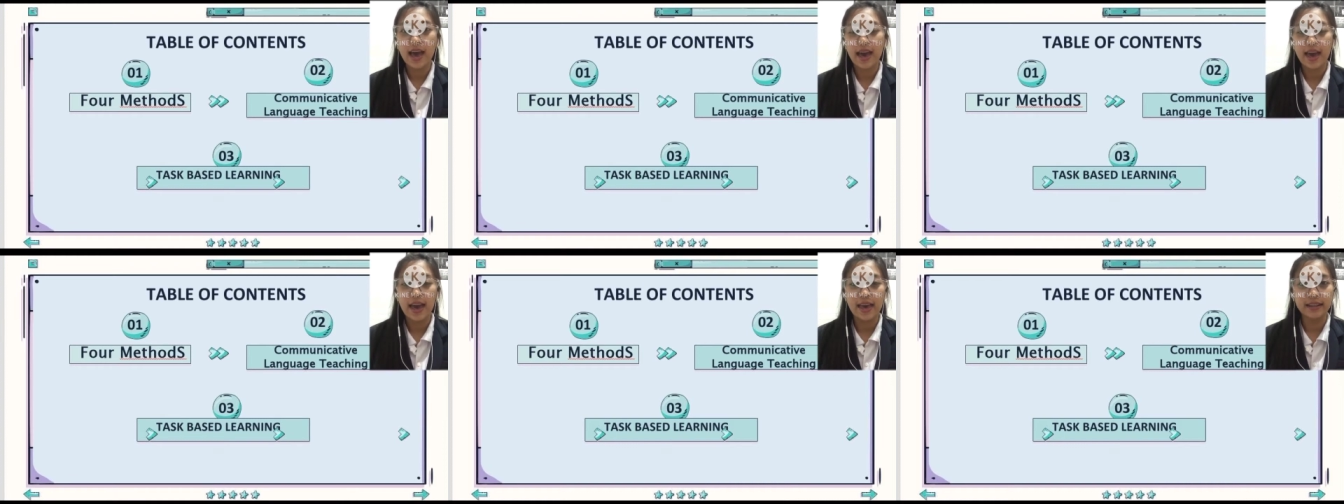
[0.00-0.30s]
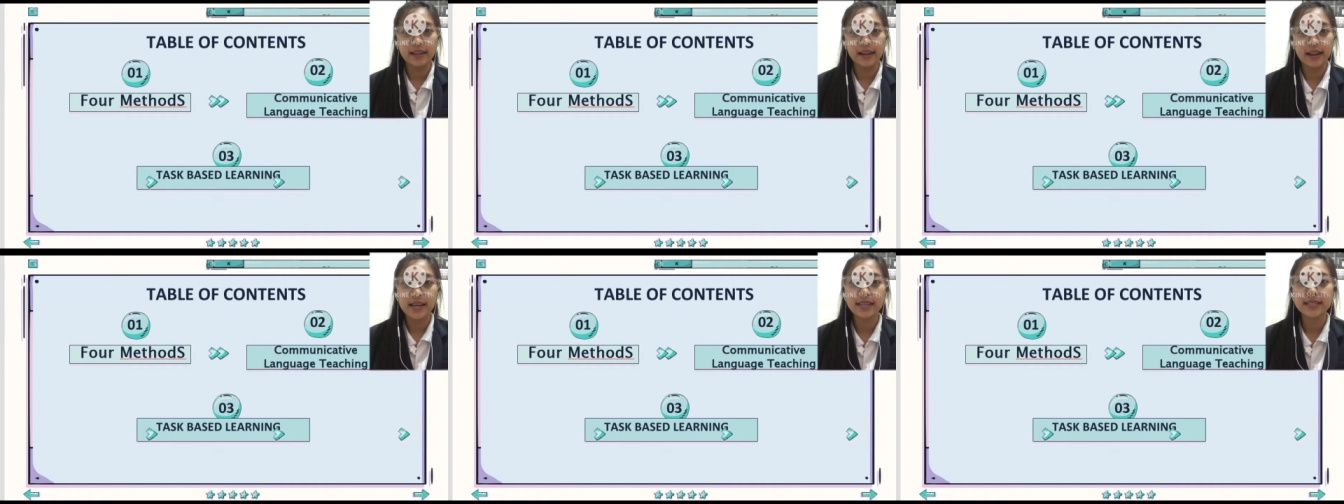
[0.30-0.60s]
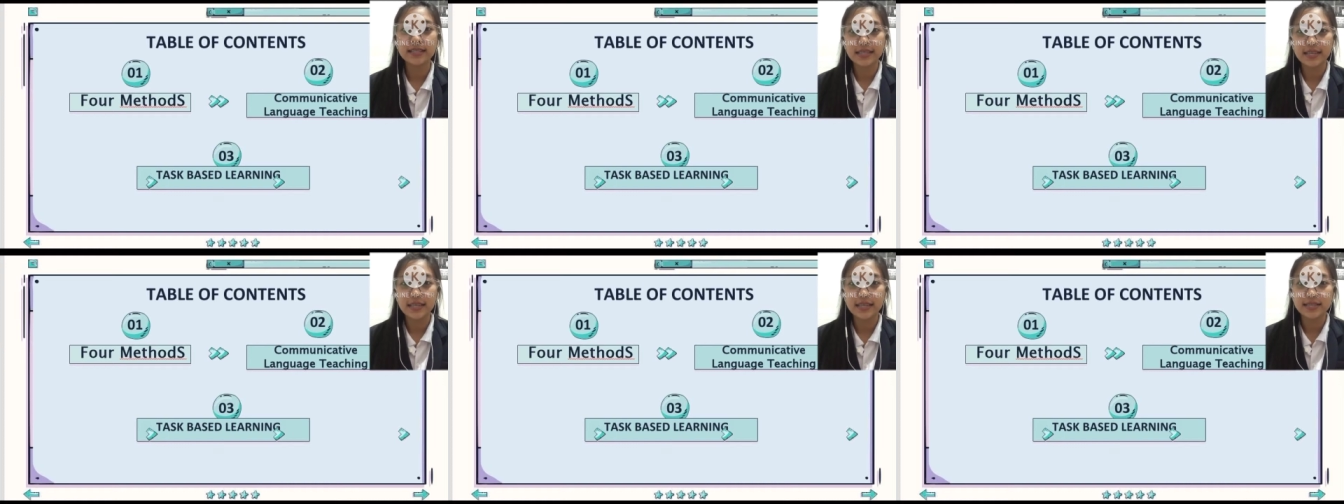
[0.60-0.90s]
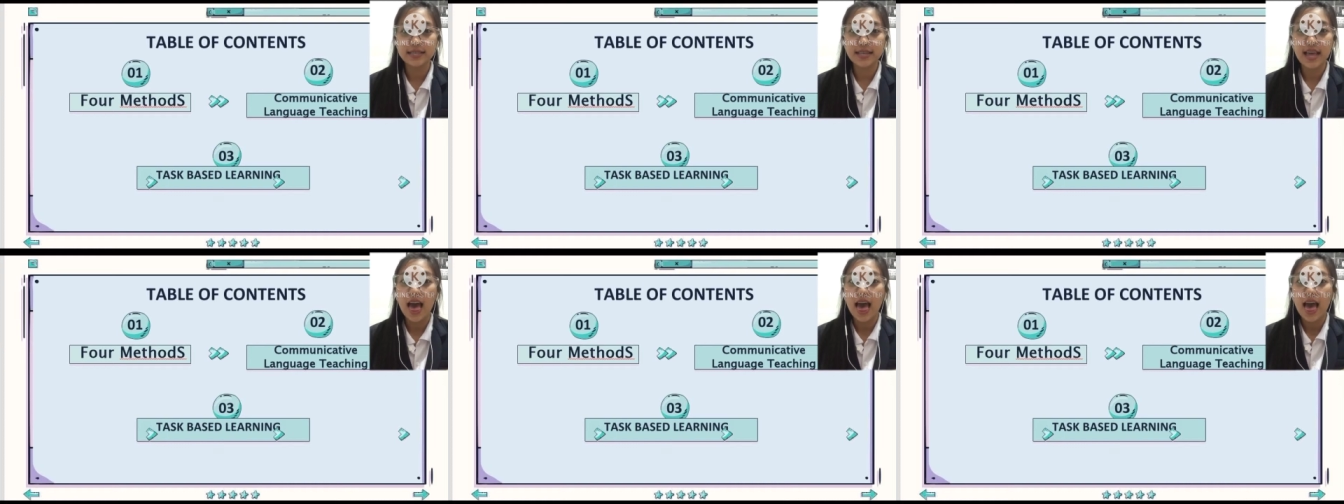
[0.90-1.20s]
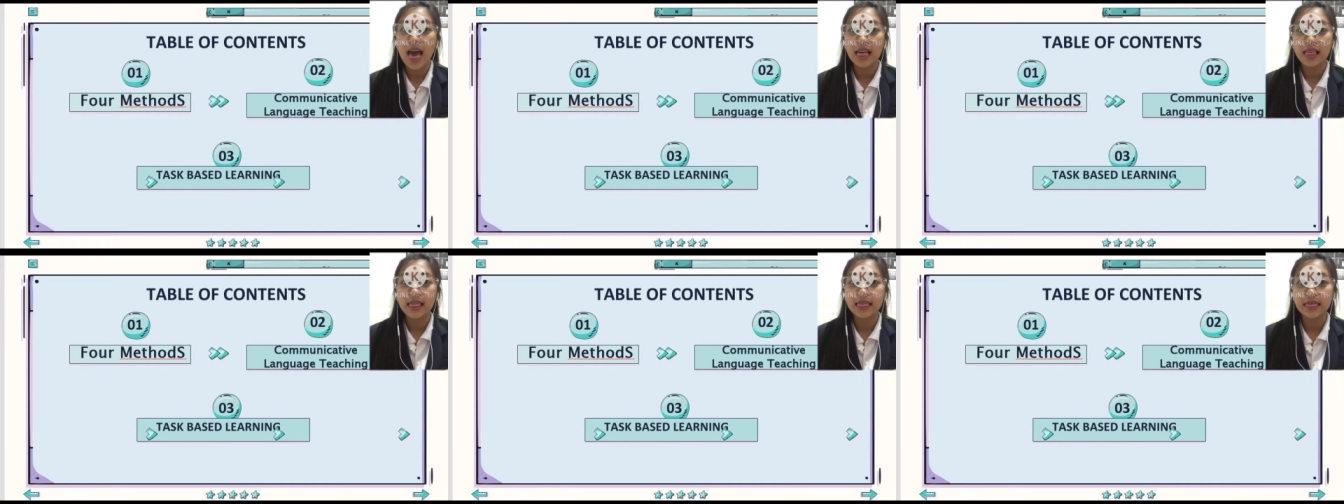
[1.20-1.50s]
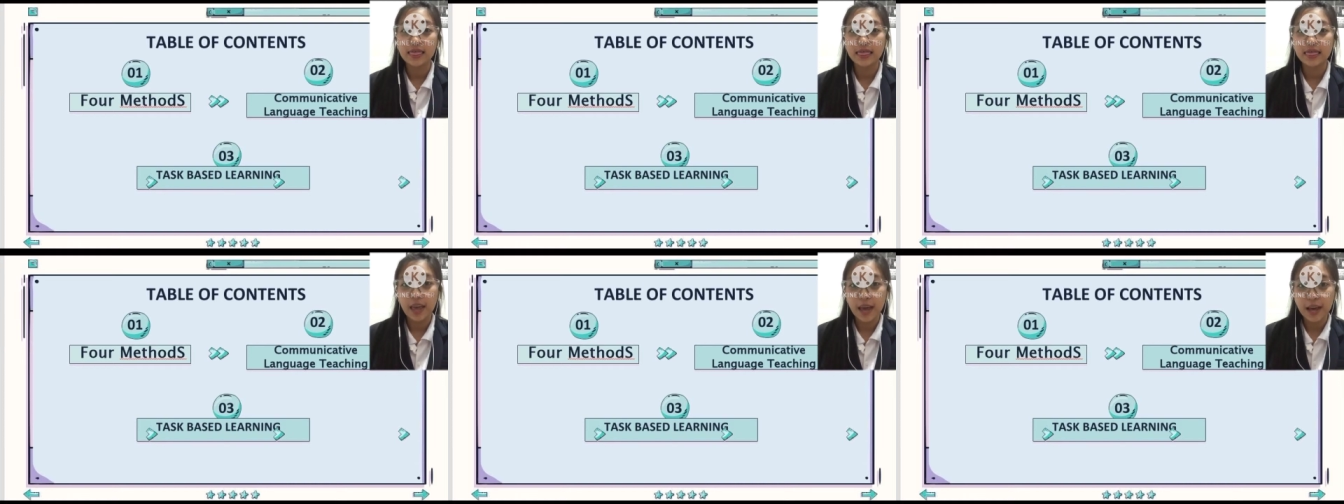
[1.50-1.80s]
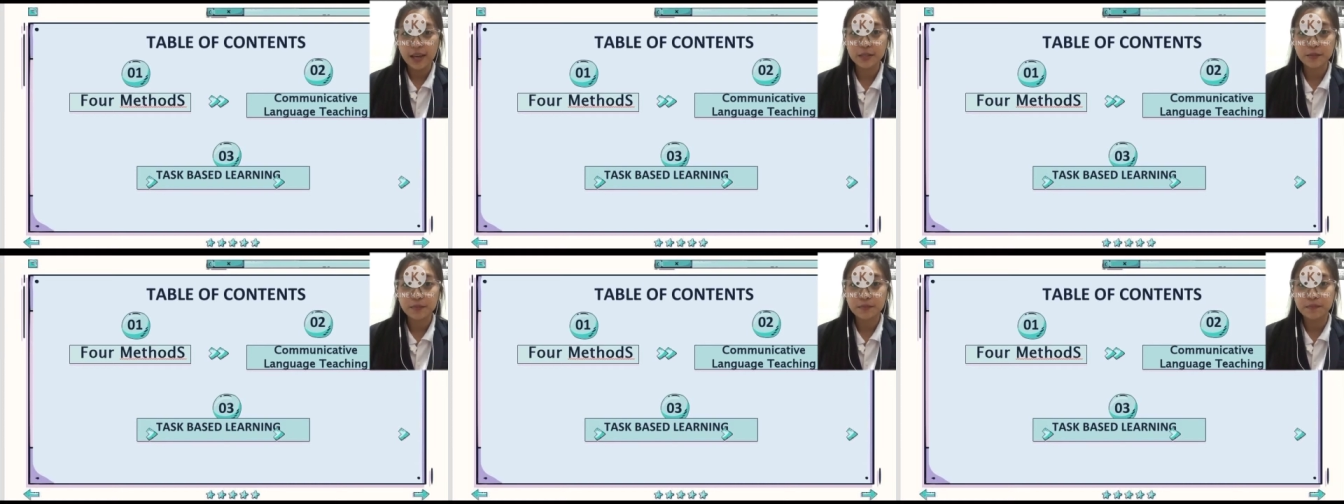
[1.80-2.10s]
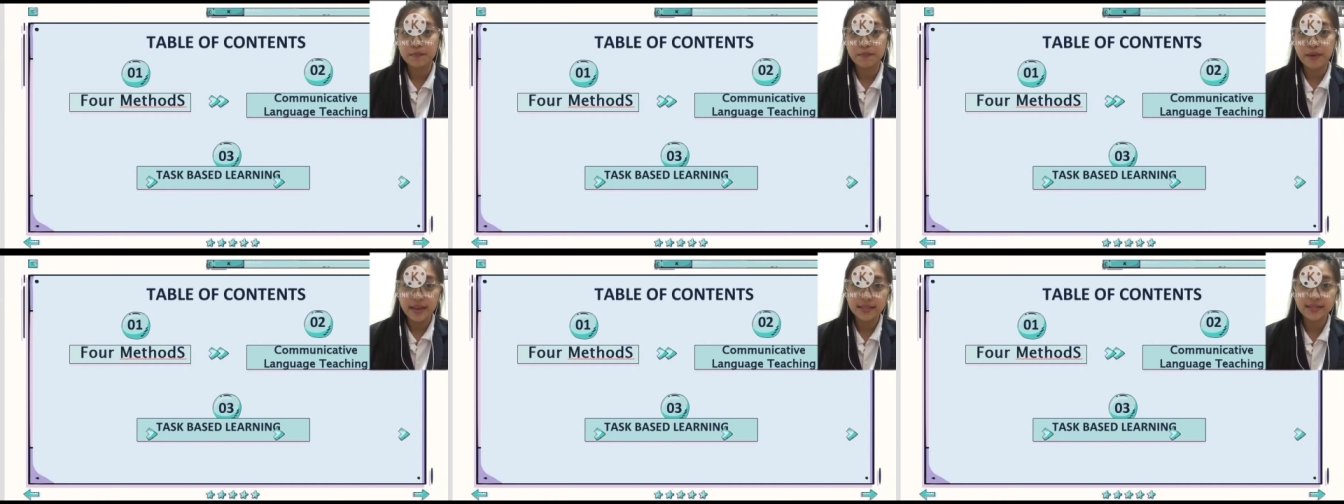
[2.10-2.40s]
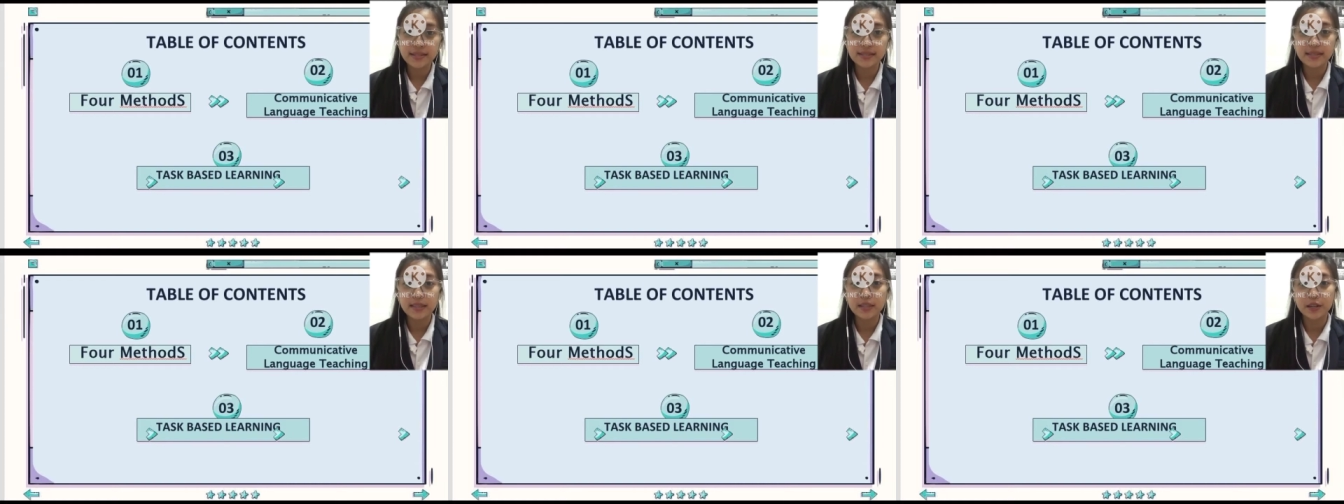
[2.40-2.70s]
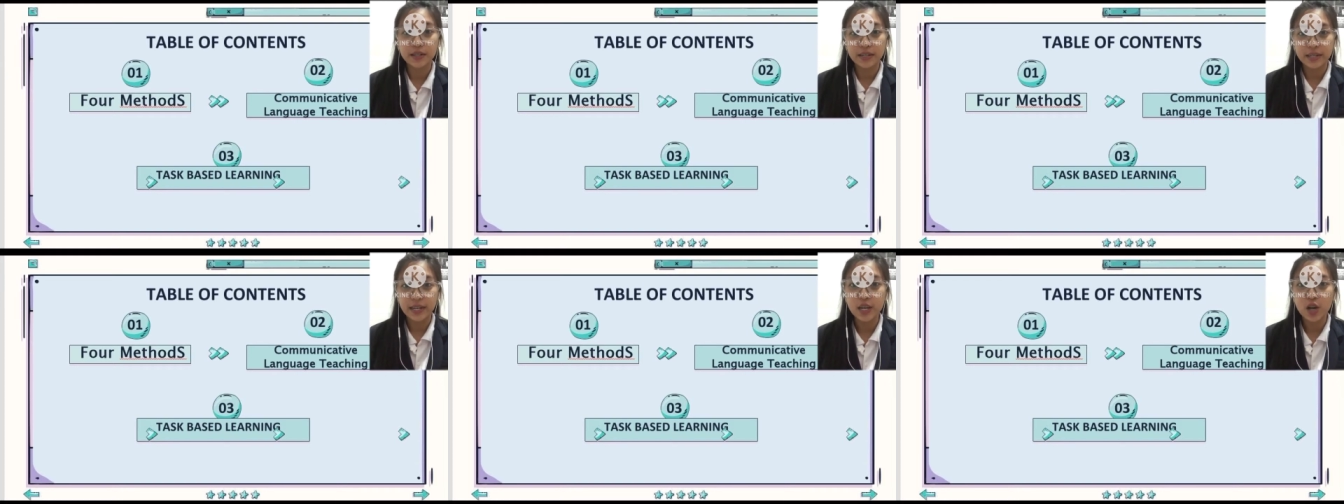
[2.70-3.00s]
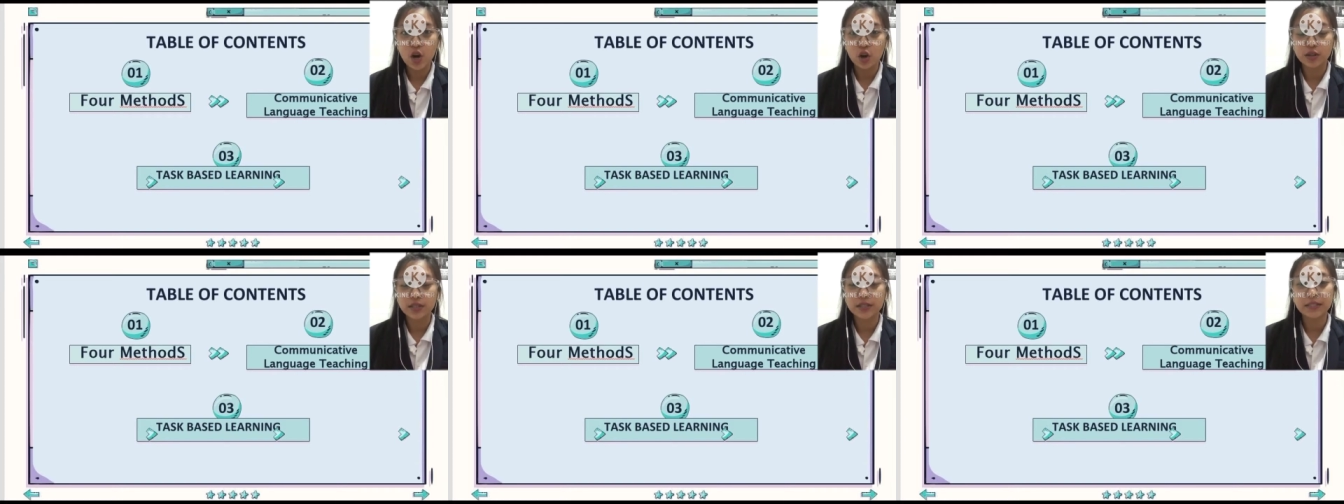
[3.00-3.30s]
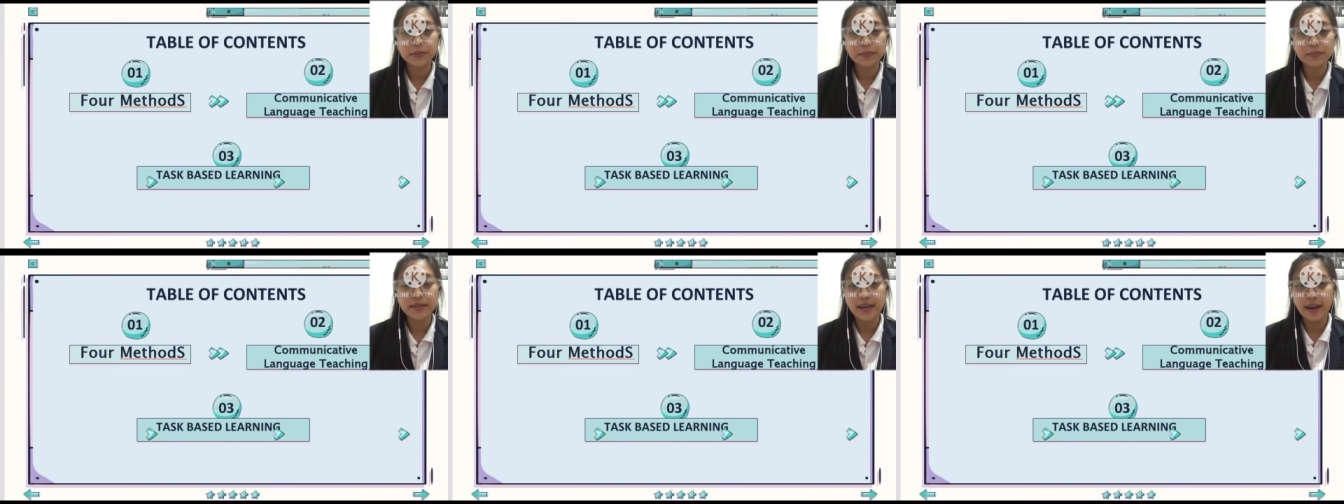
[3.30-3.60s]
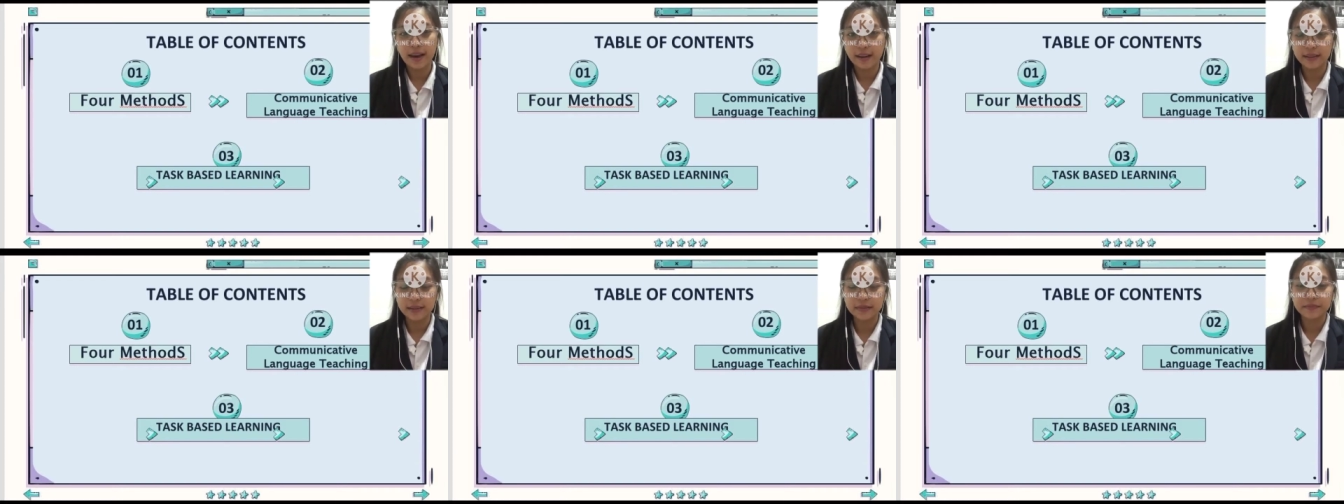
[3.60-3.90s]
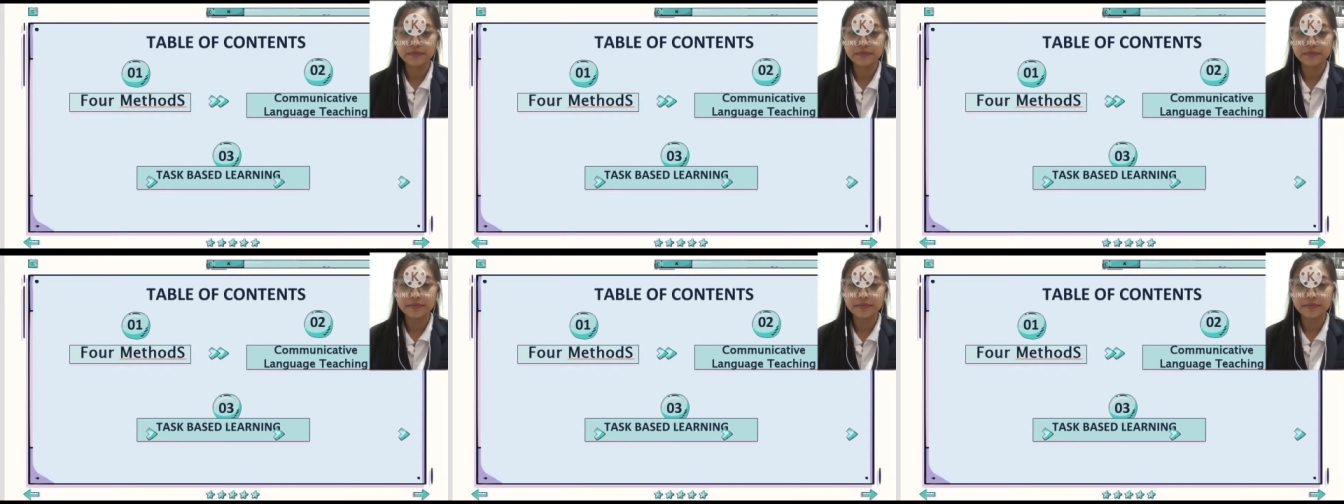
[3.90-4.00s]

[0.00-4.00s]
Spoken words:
and the last is text-based learning or TBL.